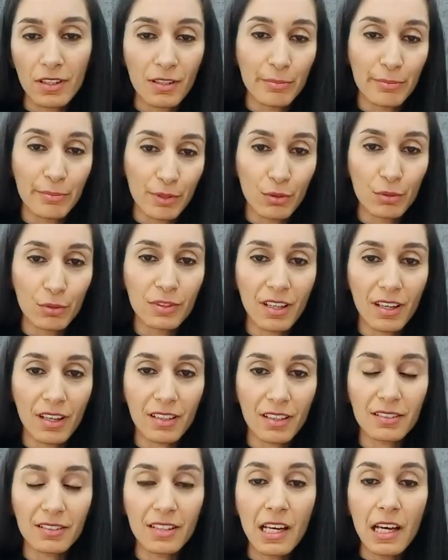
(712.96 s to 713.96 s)

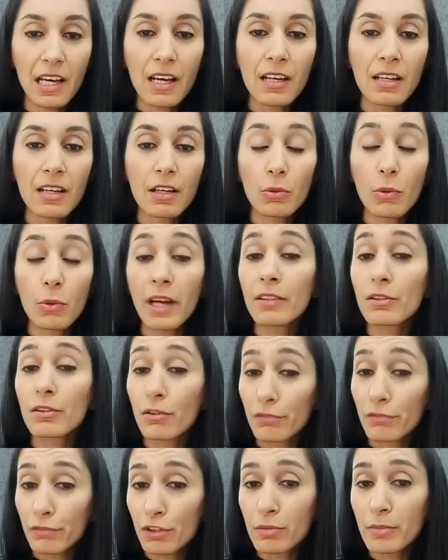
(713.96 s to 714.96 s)
product while
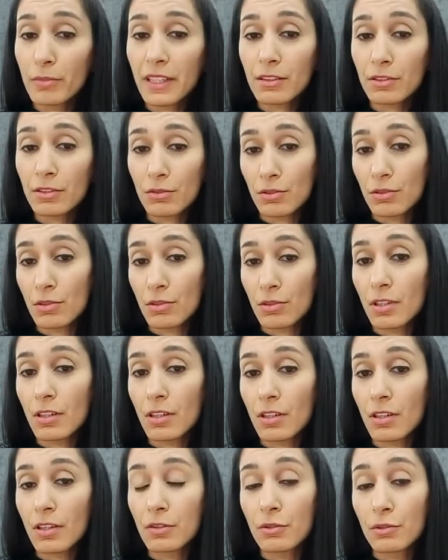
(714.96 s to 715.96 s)
conforming to the
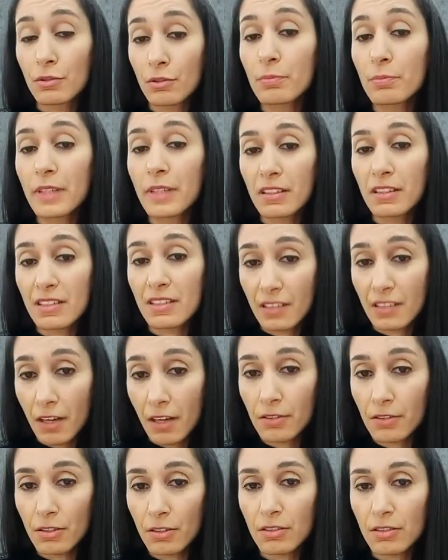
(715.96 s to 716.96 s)
European
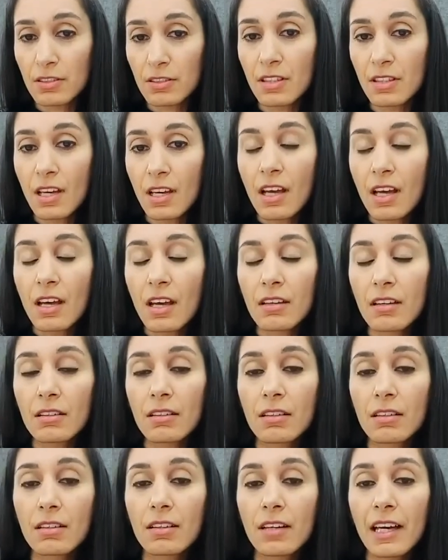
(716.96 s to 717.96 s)
standards.
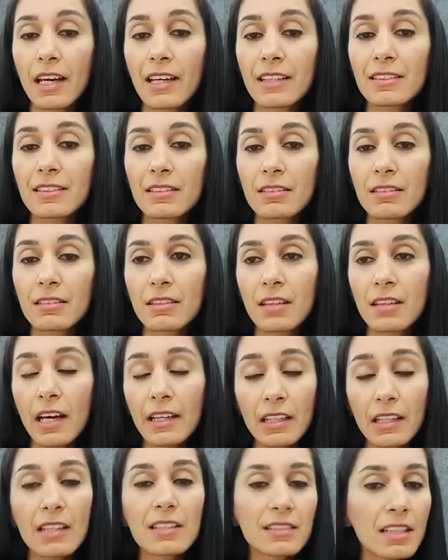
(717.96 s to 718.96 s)
And I
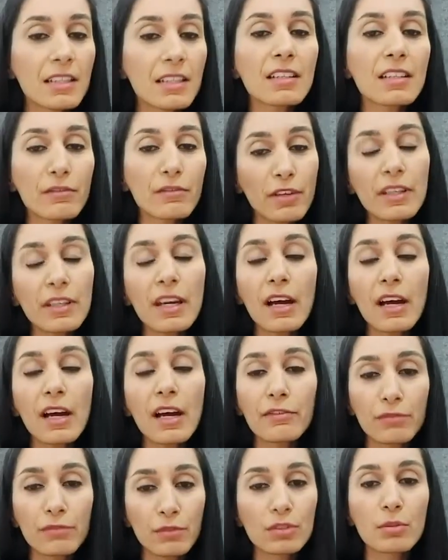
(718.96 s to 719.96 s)
can say in a very
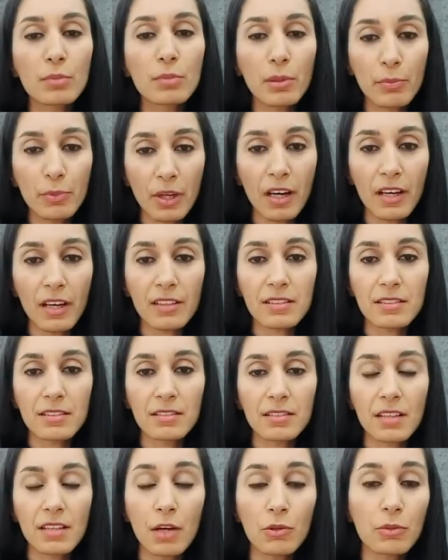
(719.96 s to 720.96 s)
affordable
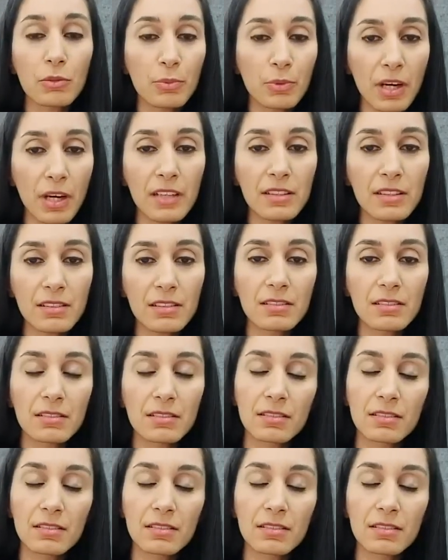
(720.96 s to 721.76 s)
price. Our prices